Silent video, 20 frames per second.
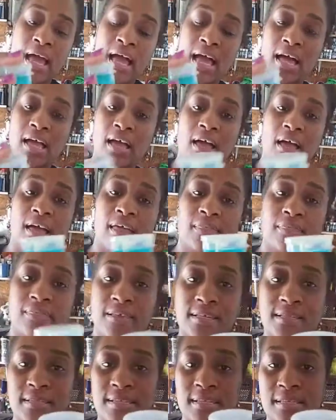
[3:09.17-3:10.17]
I got
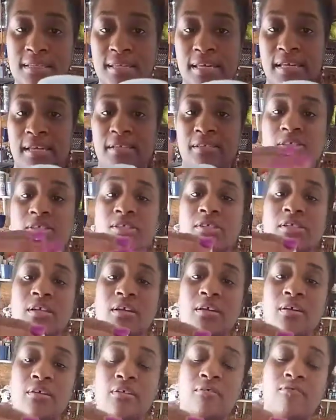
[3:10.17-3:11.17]
these containers
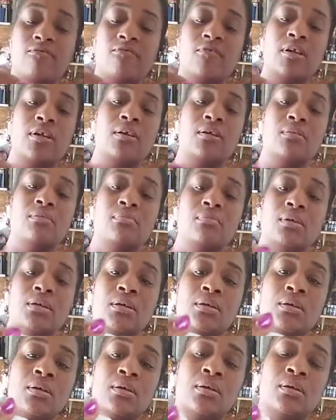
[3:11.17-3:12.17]
from
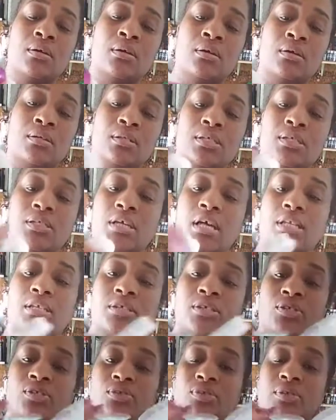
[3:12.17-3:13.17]
the
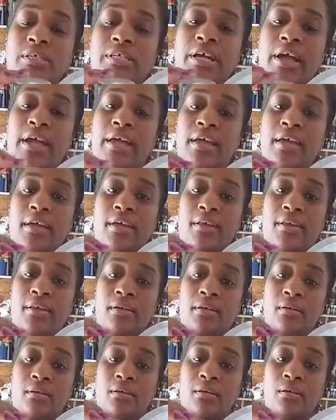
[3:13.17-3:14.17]
dollar store,
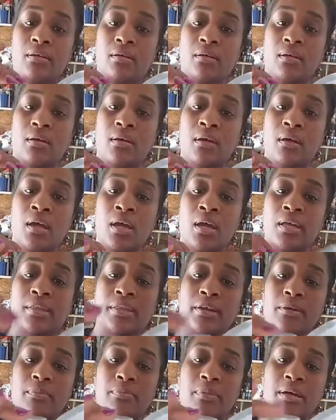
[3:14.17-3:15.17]
and
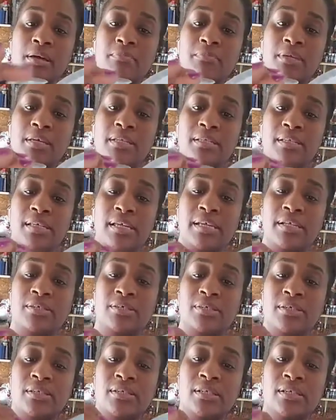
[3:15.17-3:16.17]
they're pump
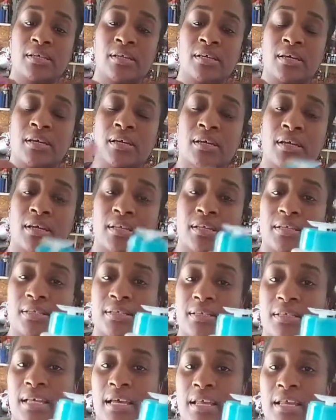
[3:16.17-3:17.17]
containers, and
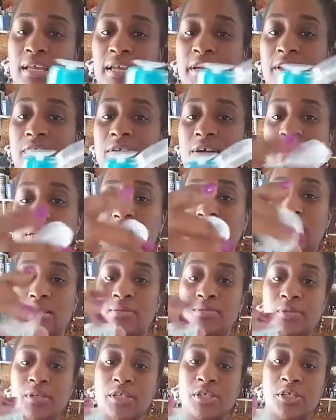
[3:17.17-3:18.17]
inside of here is
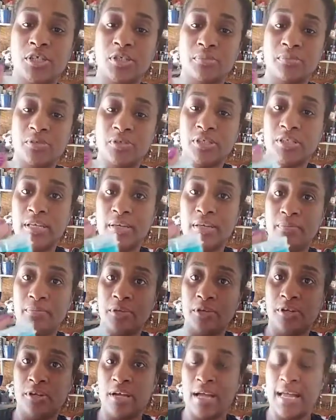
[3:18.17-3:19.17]
100%
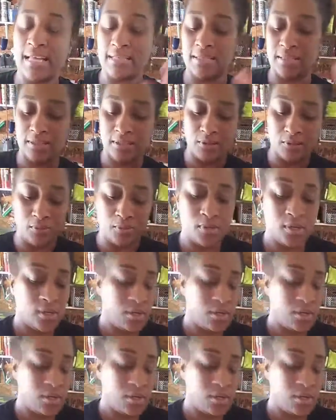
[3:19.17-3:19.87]
pure acetone.